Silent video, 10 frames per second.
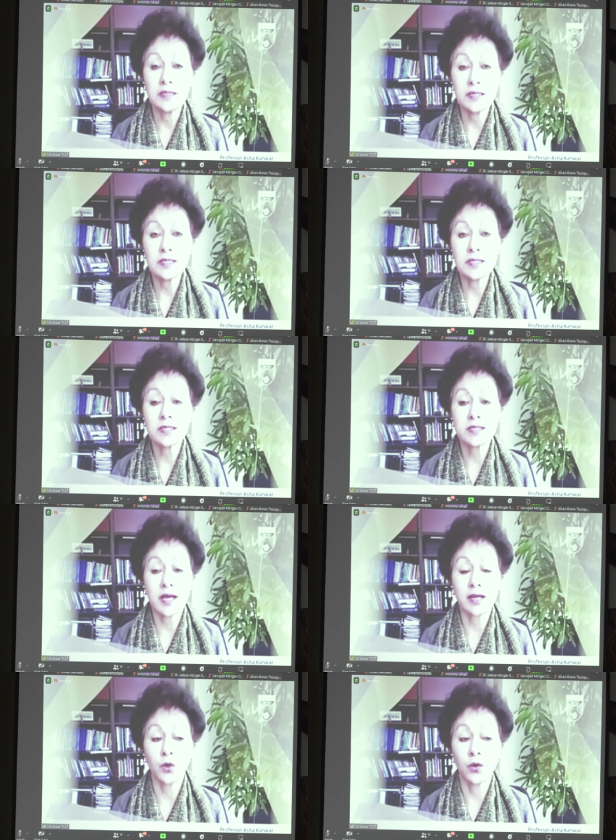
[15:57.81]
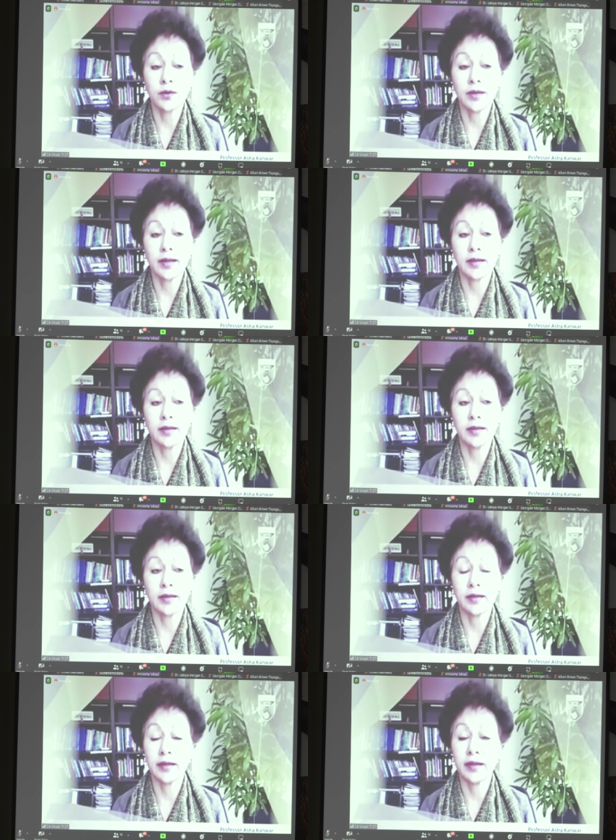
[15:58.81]
distance and online
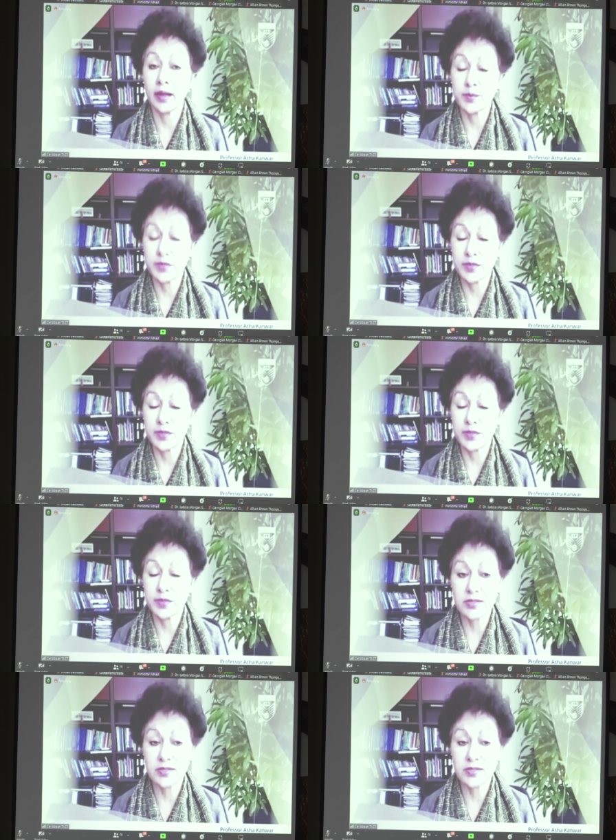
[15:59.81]
learning helps increase